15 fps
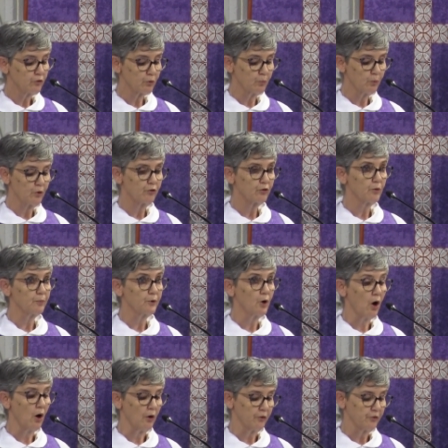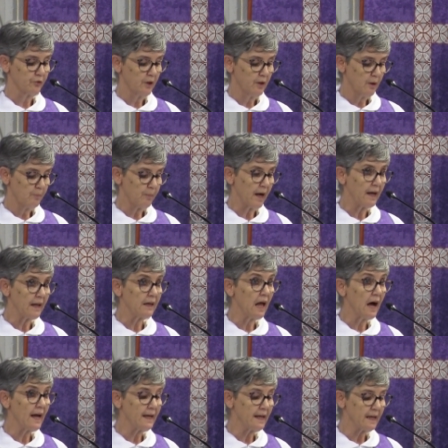to worship God by
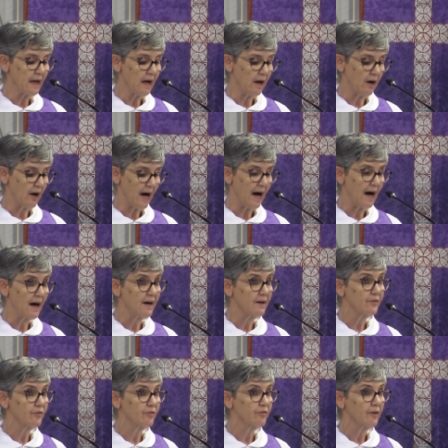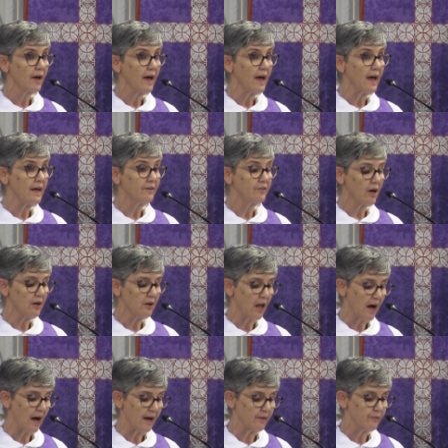aligning our hearts and our
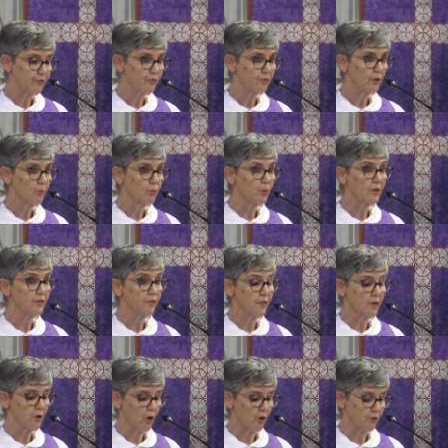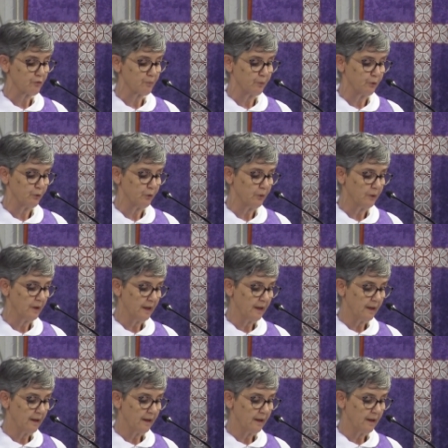lives with the gospel.